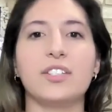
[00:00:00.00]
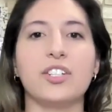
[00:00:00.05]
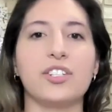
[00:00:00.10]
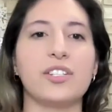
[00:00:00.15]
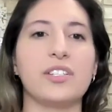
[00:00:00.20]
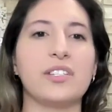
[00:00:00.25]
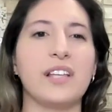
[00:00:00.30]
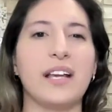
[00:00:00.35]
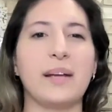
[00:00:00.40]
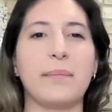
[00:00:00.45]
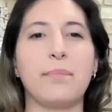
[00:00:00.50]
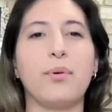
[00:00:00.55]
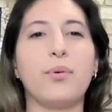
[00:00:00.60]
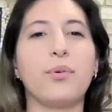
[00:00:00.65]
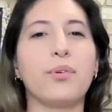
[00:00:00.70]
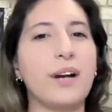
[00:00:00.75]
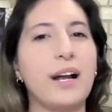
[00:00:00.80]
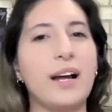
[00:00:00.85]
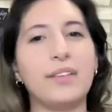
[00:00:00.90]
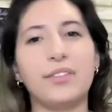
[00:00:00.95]
Just like
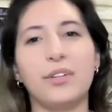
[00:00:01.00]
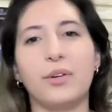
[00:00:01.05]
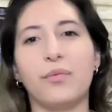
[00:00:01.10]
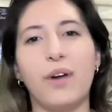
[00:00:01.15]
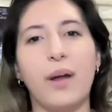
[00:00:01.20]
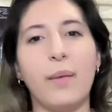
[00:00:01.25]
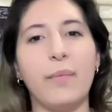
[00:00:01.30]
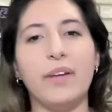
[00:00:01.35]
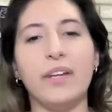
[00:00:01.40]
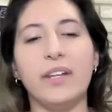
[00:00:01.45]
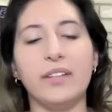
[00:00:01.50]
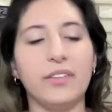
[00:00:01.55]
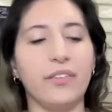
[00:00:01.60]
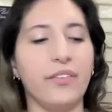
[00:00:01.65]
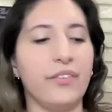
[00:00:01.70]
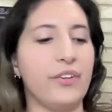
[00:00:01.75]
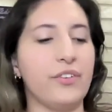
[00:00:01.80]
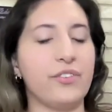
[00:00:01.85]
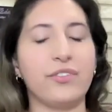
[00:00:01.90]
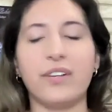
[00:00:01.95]
pour out the remnant.
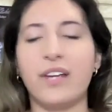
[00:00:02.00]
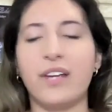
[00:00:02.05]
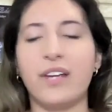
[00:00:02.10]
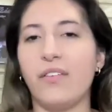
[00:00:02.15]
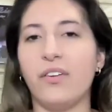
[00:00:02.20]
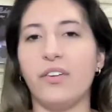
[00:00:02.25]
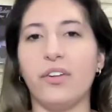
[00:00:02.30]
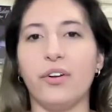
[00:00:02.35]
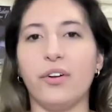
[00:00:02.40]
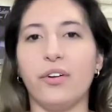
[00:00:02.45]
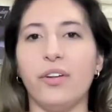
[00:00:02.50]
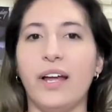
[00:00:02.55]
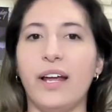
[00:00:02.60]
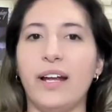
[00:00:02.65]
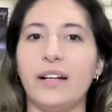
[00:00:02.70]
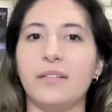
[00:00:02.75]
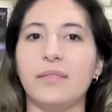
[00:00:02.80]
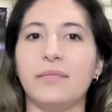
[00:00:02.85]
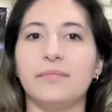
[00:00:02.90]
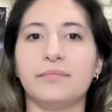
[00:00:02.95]
They'll usually have a little
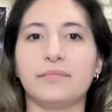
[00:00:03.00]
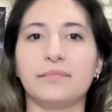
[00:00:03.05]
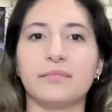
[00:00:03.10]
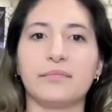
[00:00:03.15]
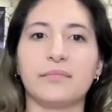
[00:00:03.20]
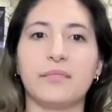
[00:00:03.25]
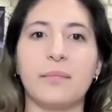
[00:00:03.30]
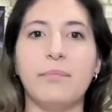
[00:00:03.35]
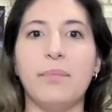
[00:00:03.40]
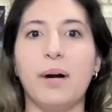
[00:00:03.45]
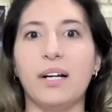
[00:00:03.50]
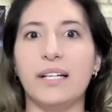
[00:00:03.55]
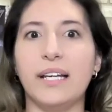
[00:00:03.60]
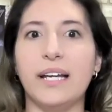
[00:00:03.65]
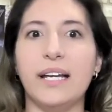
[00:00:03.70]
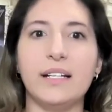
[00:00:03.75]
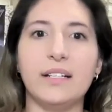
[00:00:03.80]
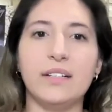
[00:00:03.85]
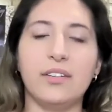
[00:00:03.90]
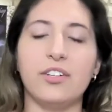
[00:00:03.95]
like bucket.